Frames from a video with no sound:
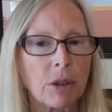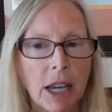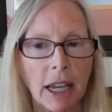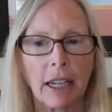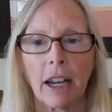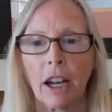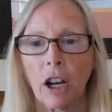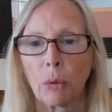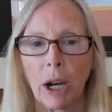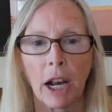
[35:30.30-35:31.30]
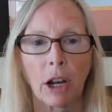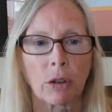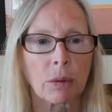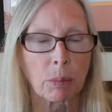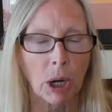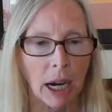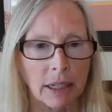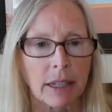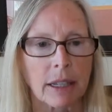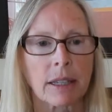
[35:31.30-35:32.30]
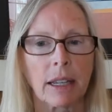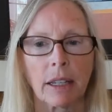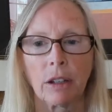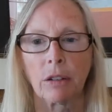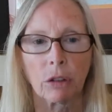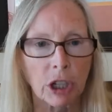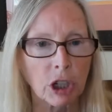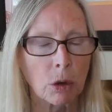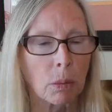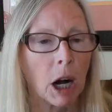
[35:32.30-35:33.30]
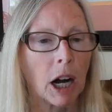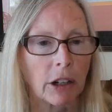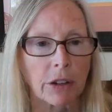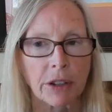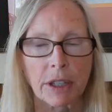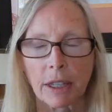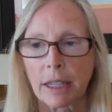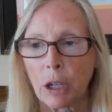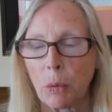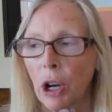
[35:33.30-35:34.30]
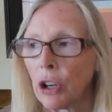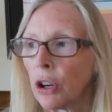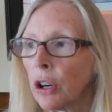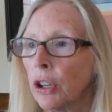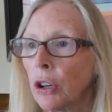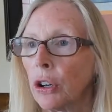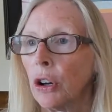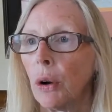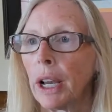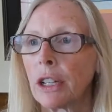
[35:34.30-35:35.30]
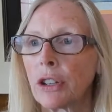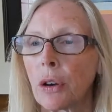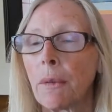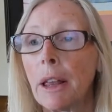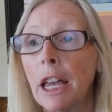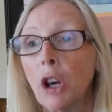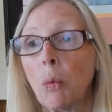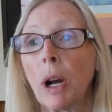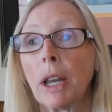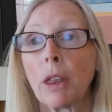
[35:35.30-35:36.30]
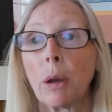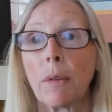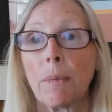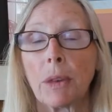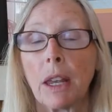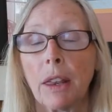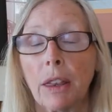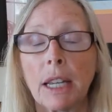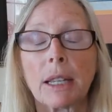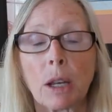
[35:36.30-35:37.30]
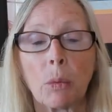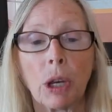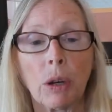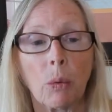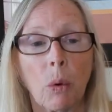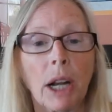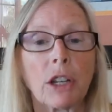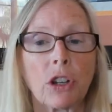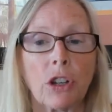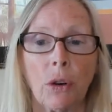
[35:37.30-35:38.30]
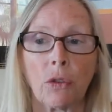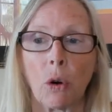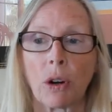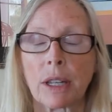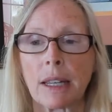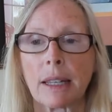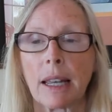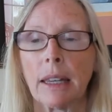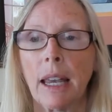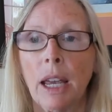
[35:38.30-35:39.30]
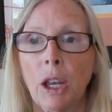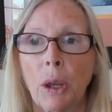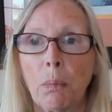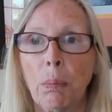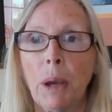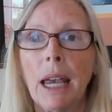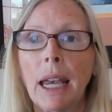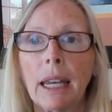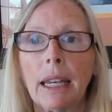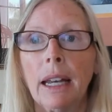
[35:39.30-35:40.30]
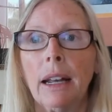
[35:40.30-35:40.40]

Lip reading: data around practice and look at your models and see where you're going. So one of the things that we wanted to do, of course, is that the big